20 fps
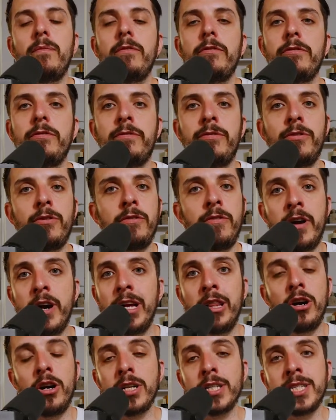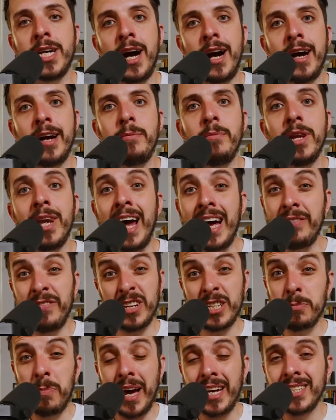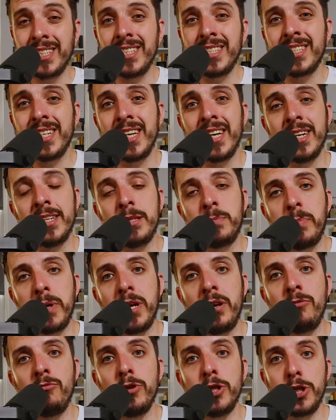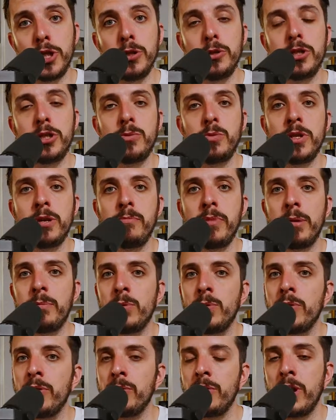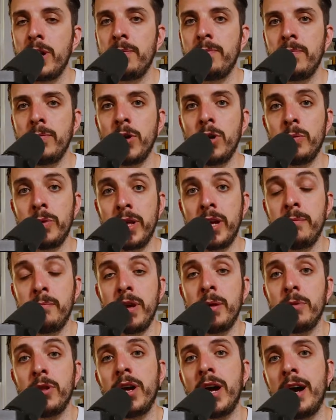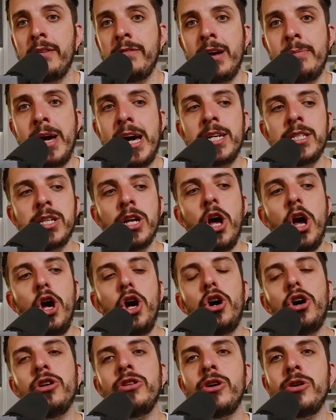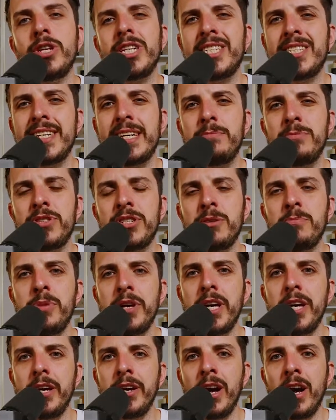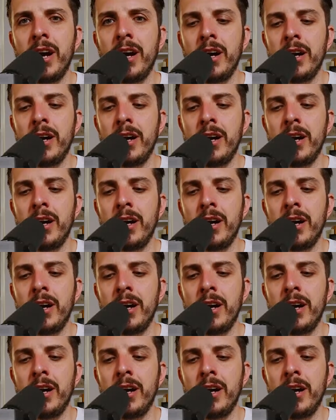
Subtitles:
For a very long time, life expectancy has been reduced within people in people that have MS, although this seems to be